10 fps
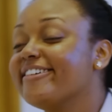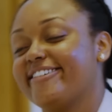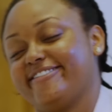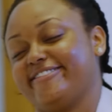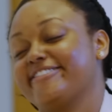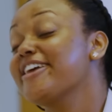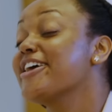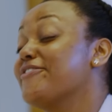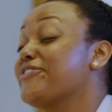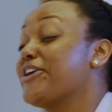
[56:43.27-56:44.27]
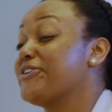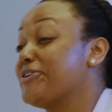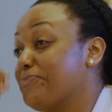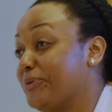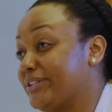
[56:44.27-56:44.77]
If you're
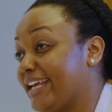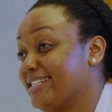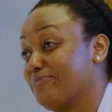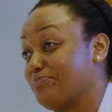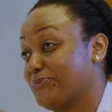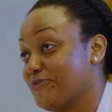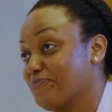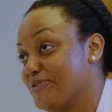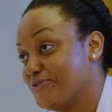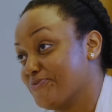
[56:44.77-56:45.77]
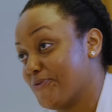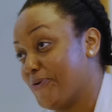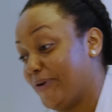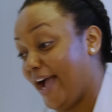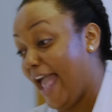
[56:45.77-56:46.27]
not important, prove me
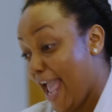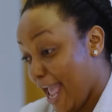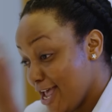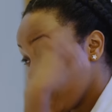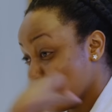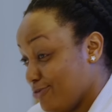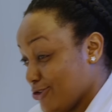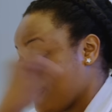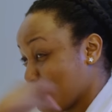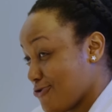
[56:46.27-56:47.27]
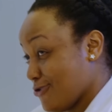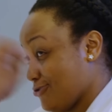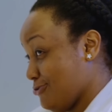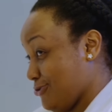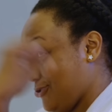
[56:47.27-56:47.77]
wrong. Be
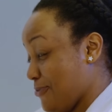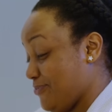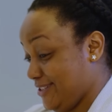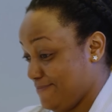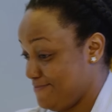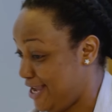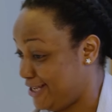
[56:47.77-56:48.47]
strong, do something,